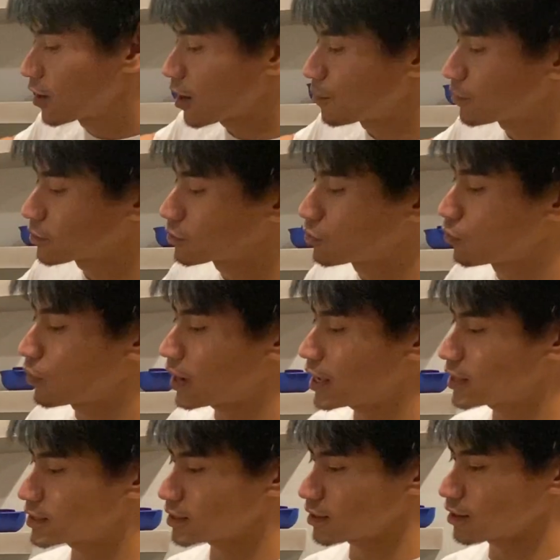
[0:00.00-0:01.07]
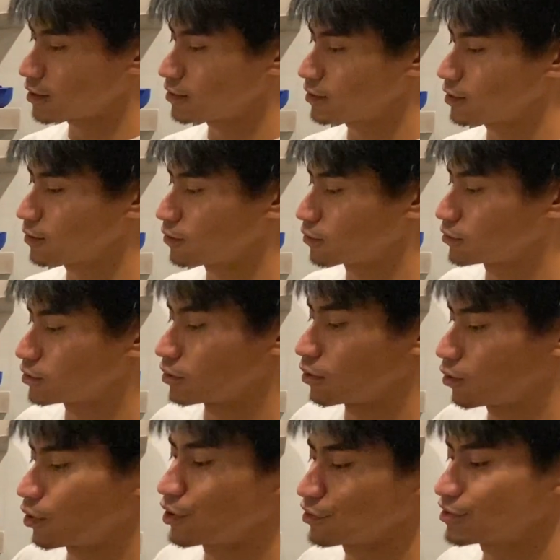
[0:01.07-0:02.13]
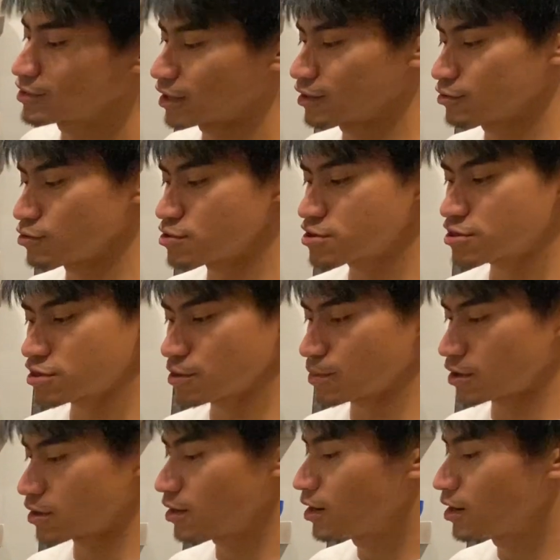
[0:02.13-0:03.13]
I'm gonna wait until the oil starts to shimmer.